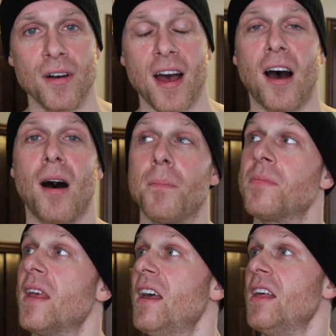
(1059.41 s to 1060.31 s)

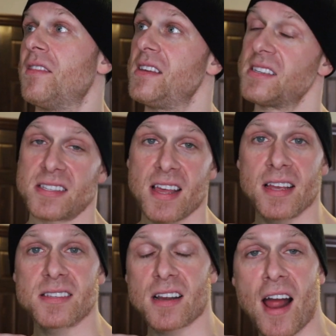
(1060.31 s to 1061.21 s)
Um, these
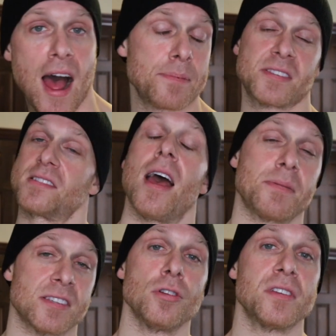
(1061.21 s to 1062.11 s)
things are abs
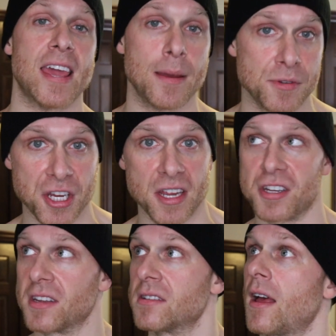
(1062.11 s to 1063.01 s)
absolutely game changing.